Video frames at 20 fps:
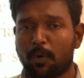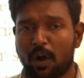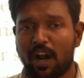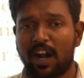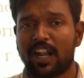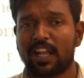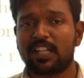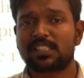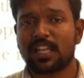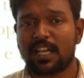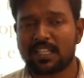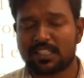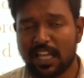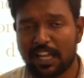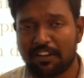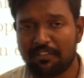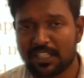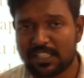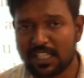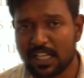products or
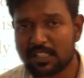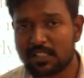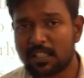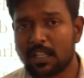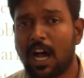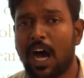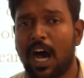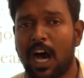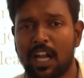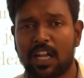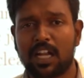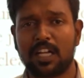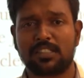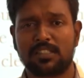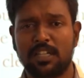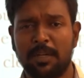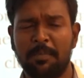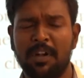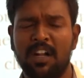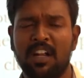services our
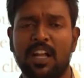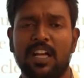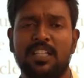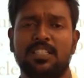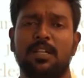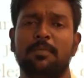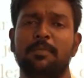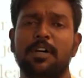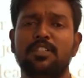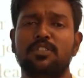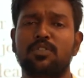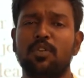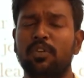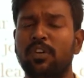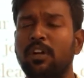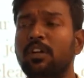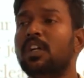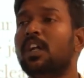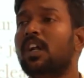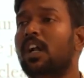customer, customers
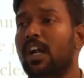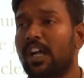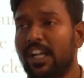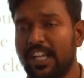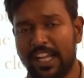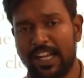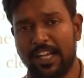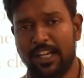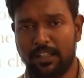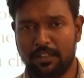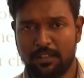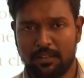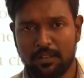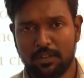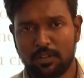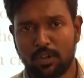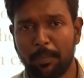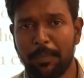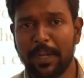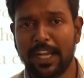to
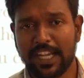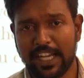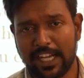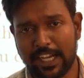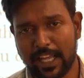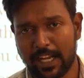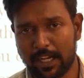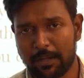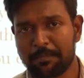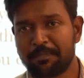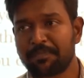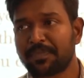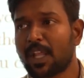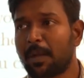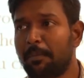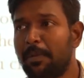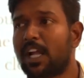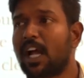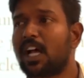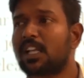need, to be needed.
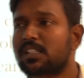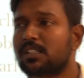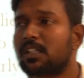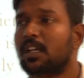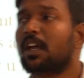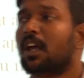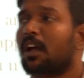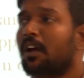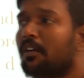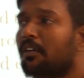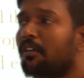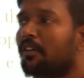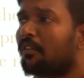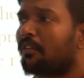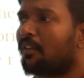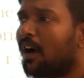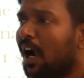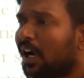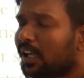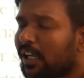Because
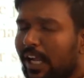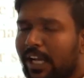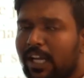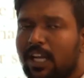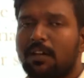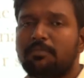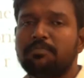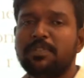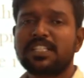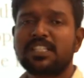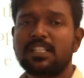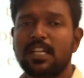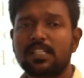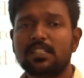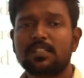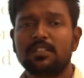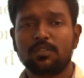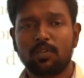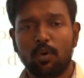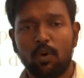what kind of
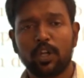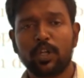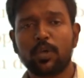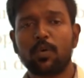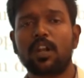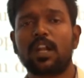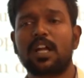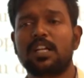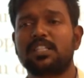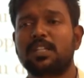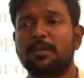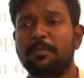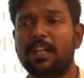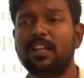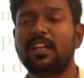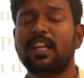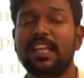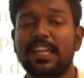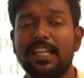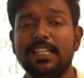business know your customer
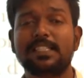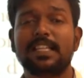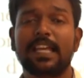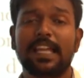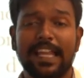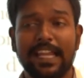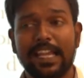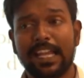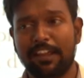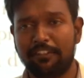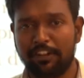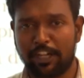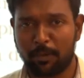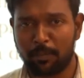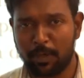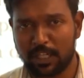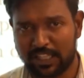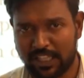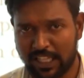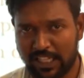is
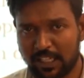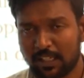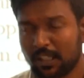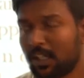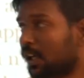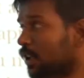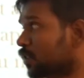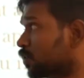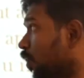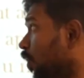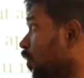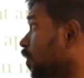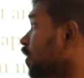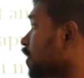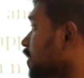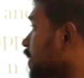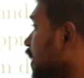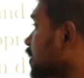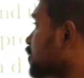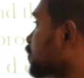inevitable thing.
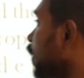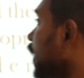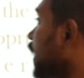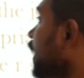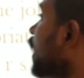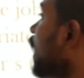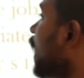So, that is why